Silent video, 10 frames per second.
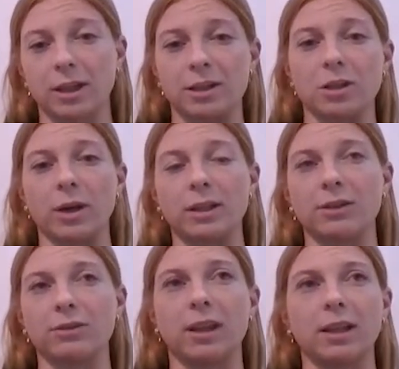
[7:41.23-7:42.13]
And so I
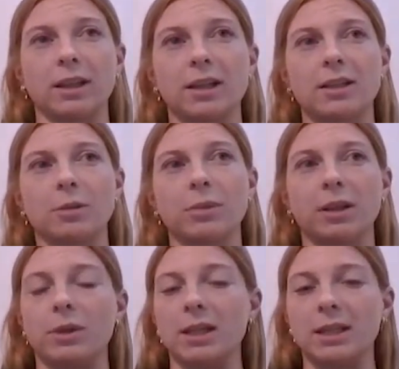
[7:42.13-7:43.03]
definitely think that it's something
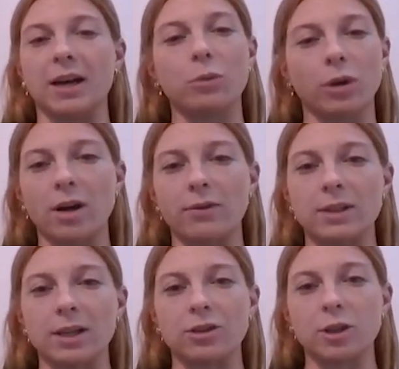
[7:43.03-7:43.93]
that we need to have more
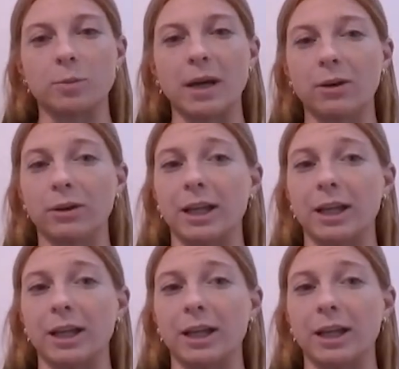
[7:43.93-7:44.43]
conversations about.